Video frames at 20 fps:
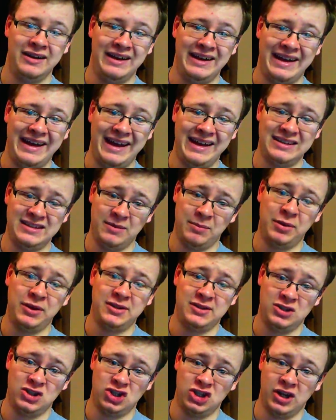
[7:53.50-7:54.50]
it's a piece
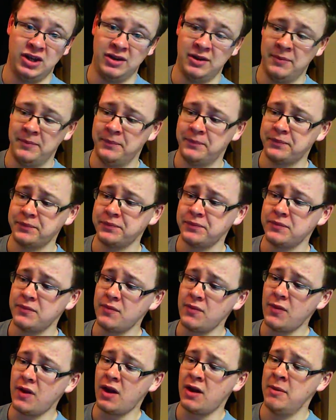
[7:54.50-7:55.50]
of shit.
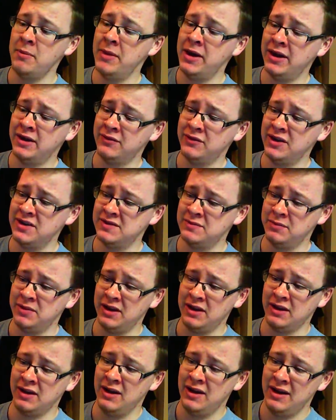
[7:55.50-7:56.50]
Main reason
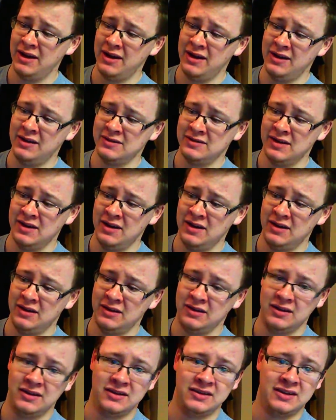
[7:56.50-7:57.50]
being is
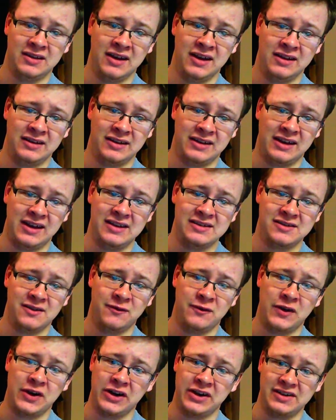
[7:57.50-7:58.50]
the keys are
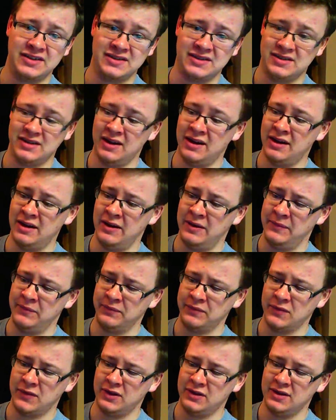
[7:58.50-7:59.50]
very
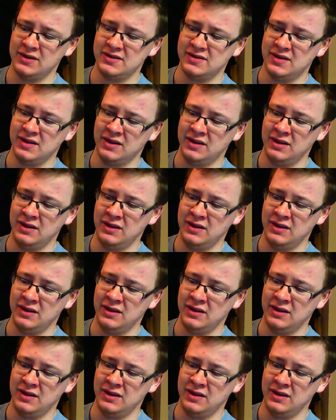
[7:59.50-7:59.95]
not sticky,